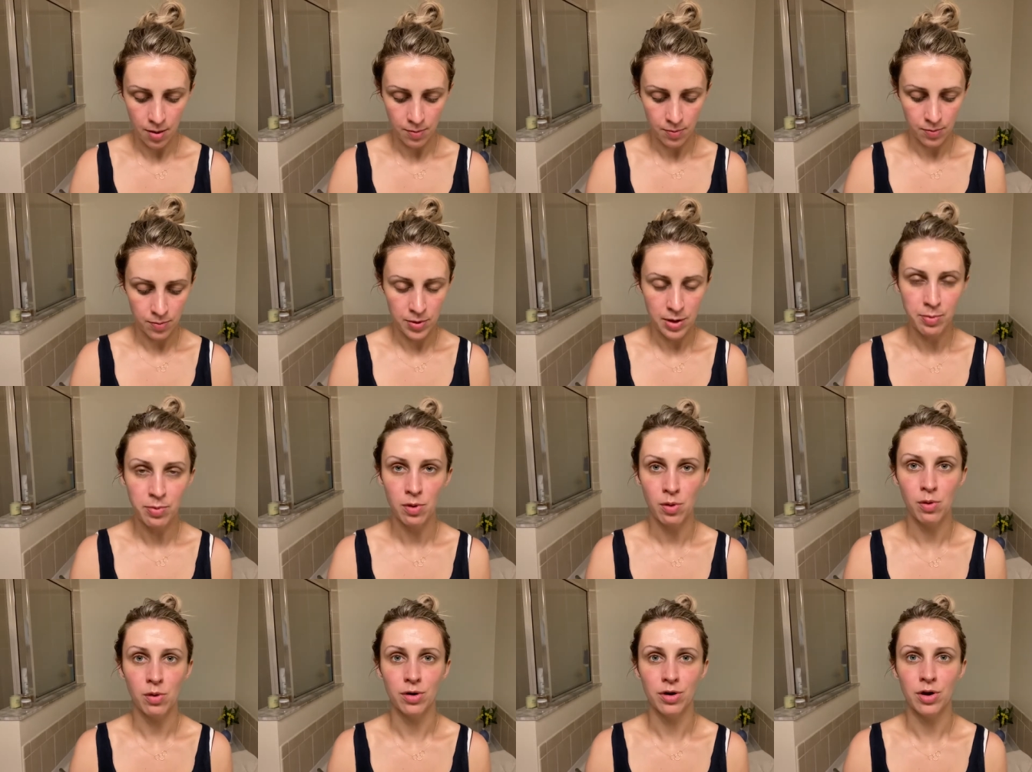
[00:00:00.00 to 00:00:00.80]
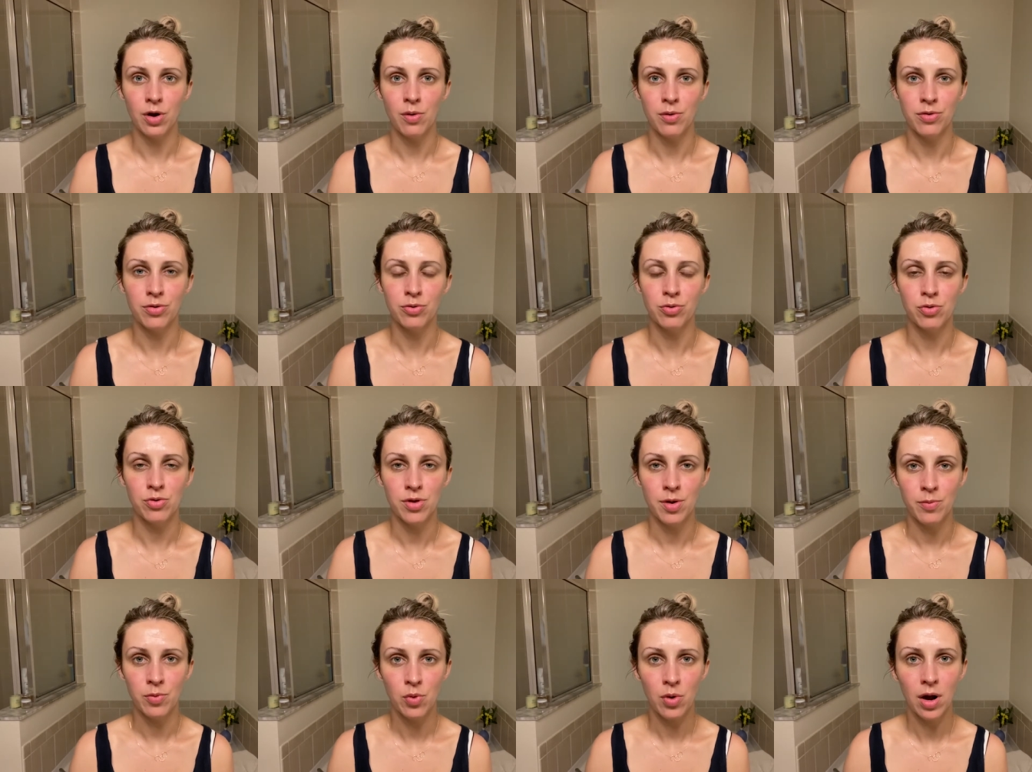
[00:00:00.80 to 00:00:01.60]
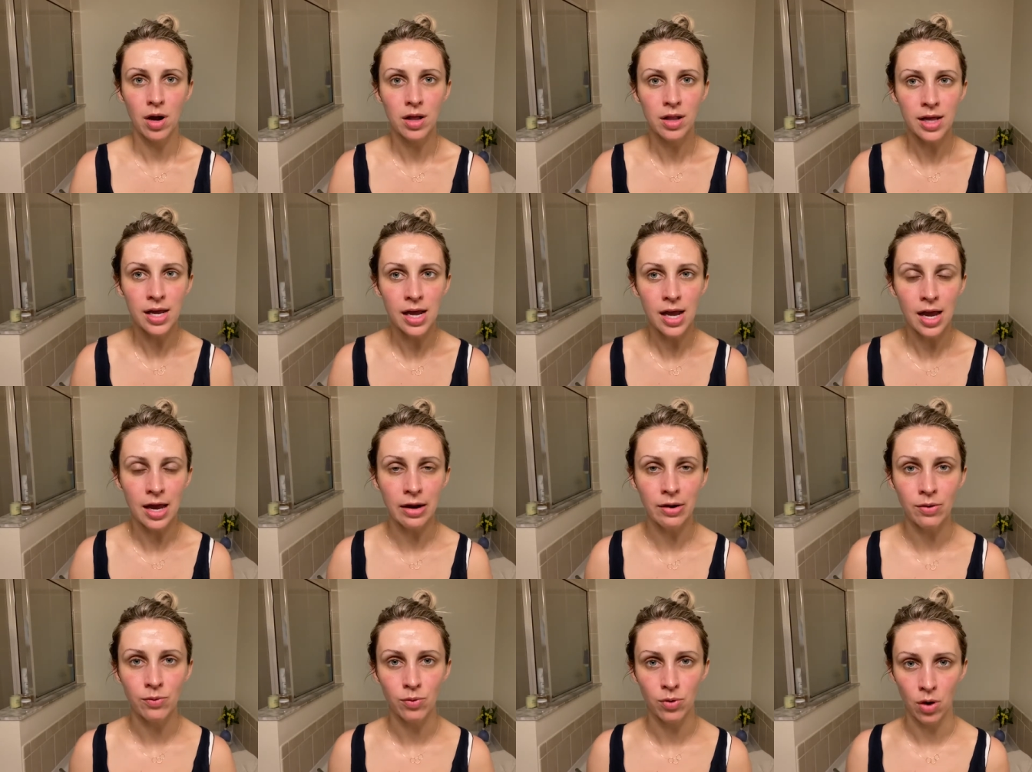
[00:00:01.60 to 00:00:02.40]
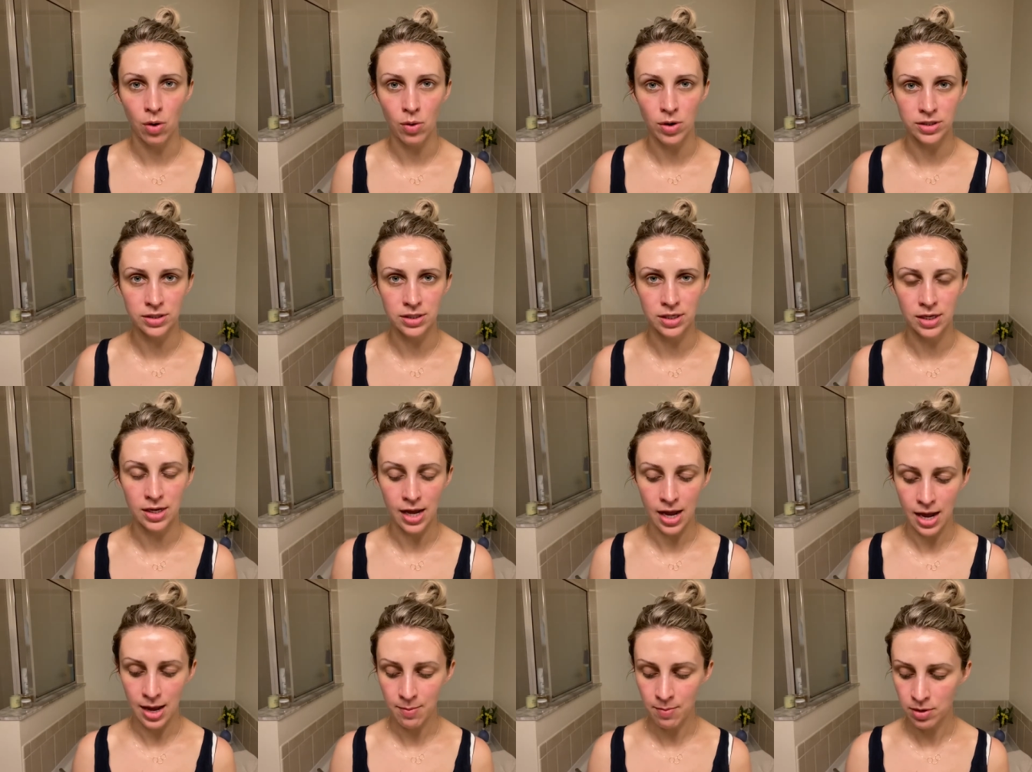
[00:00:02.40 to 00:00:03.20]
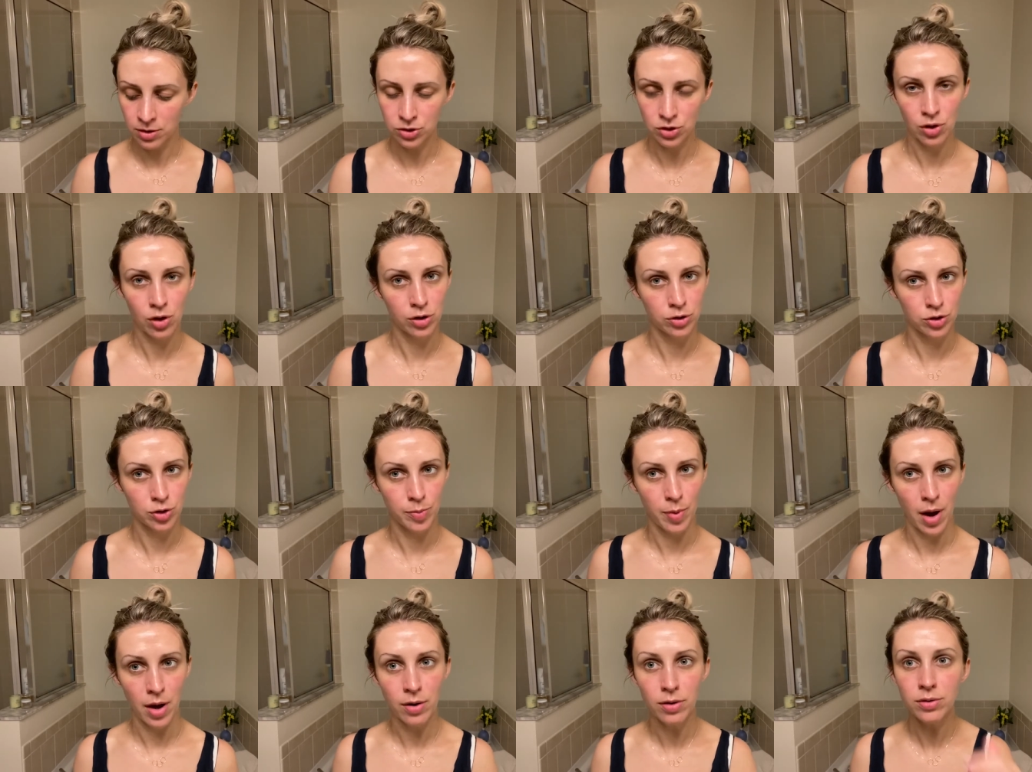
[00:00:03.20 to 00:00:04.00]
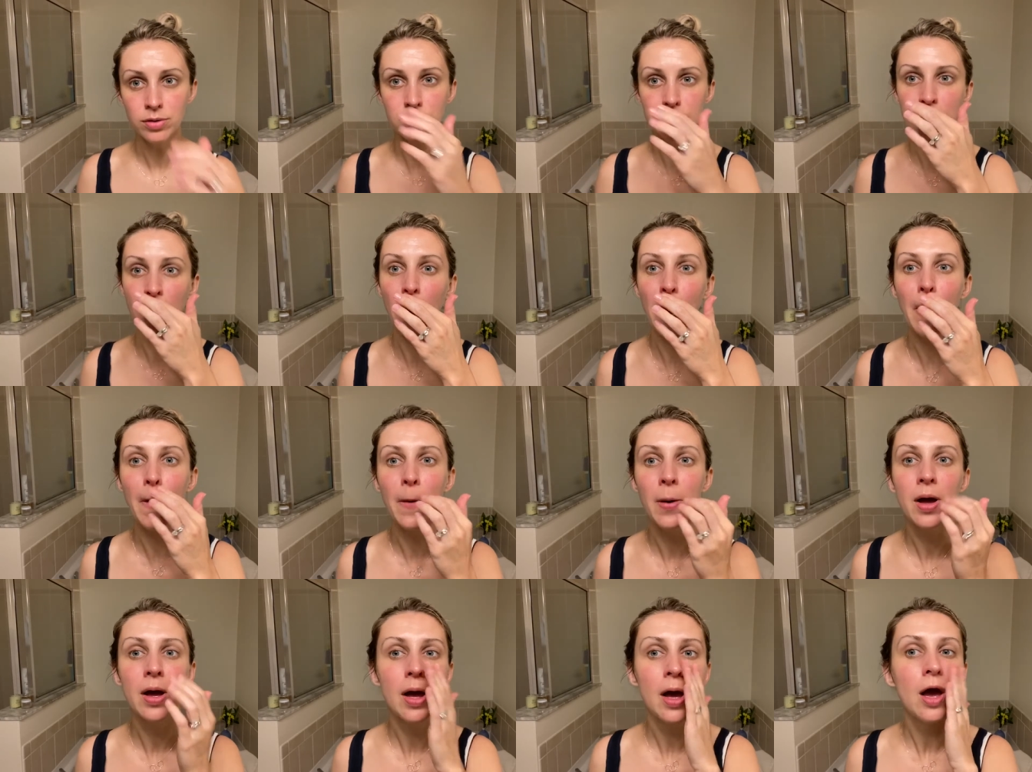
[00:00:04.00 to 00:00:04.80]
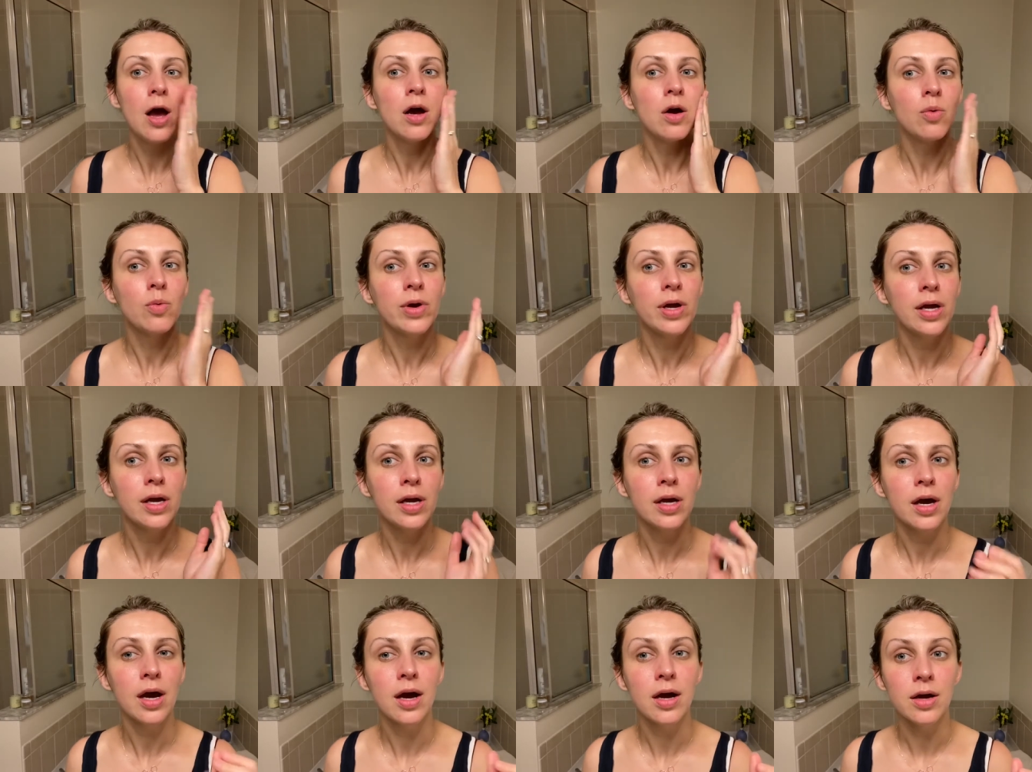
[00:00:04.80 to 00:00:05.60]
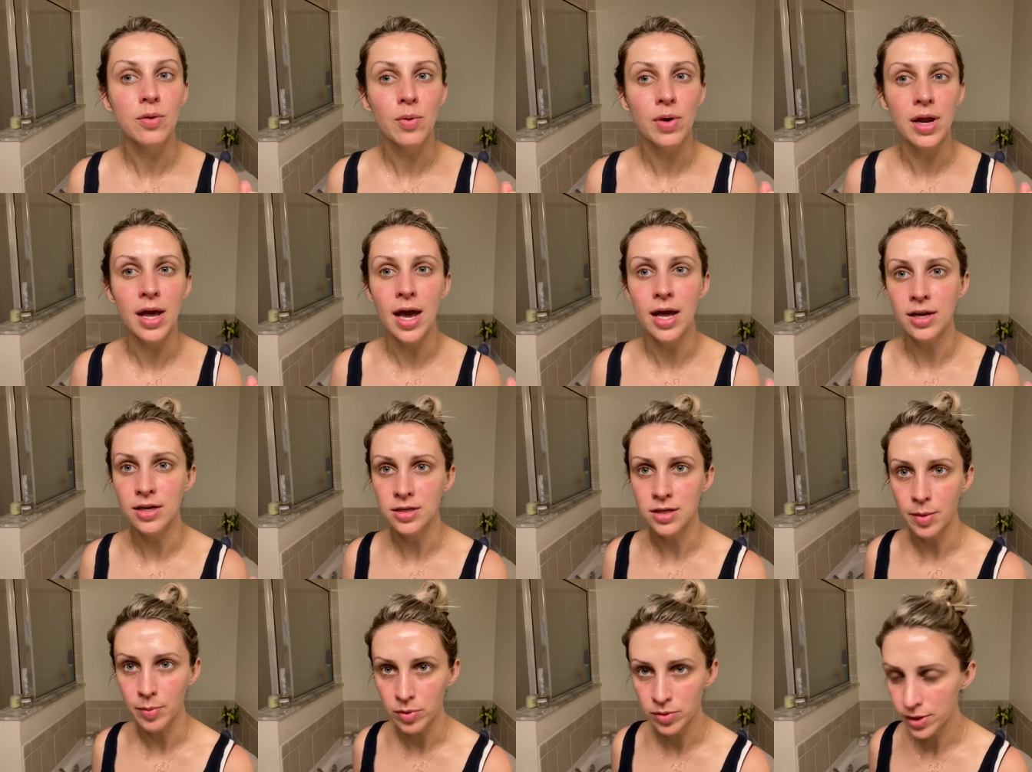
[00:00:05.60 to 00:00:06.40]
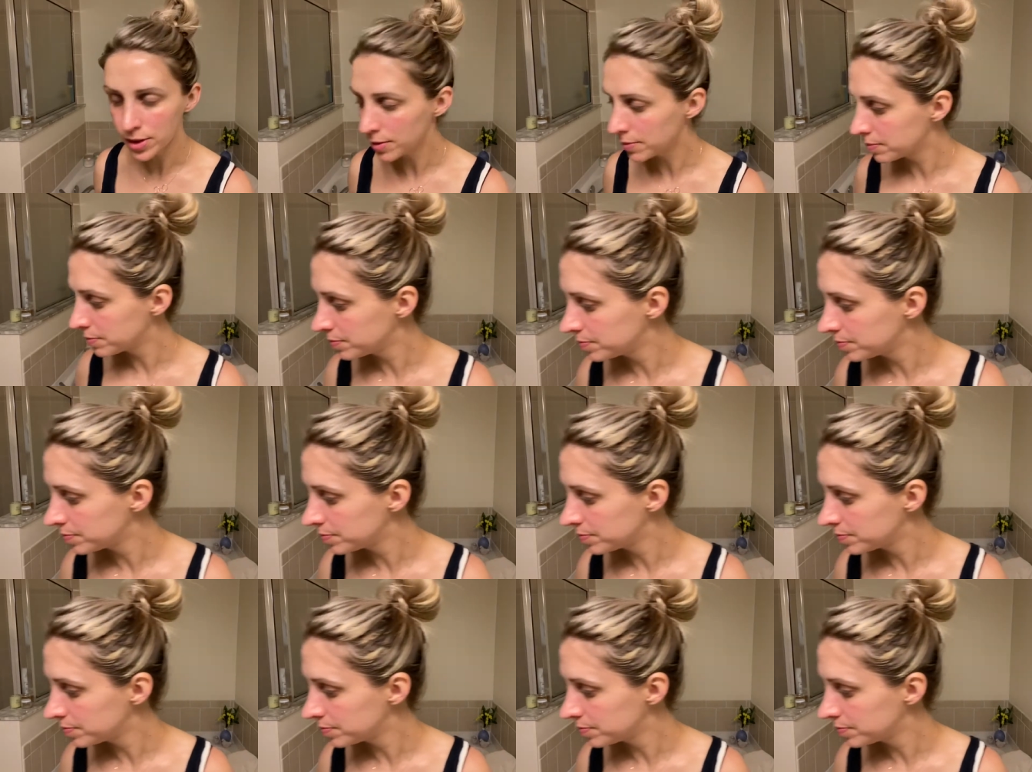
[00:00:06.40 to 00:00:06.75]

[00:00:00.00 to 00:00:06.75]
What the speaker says: people were going through them quickly and requested a much larger bottle. So we went ahead and doubled it.